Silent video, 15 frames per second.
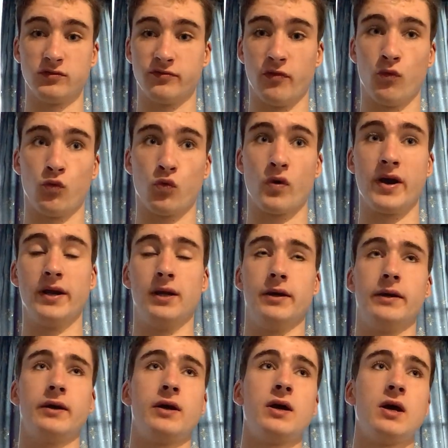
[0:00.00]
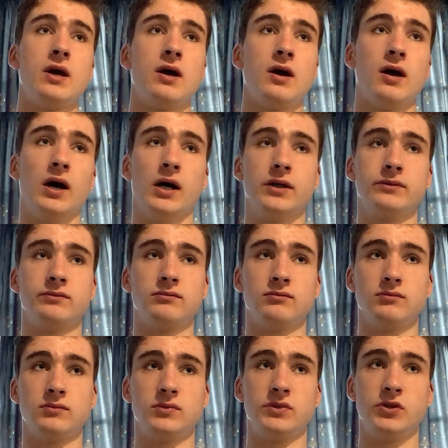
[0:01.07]
for really
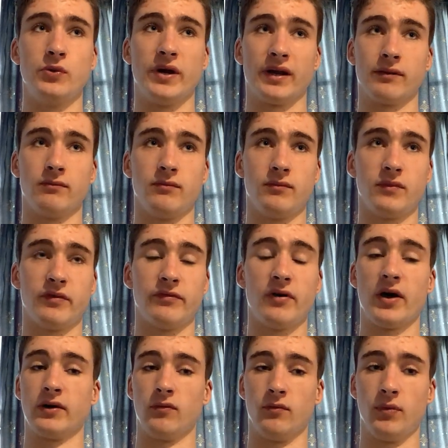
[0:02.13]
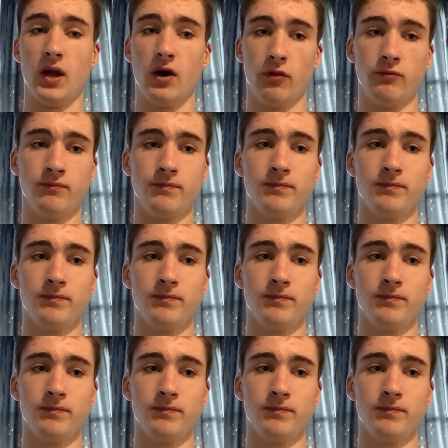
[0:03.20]
doing the final blow.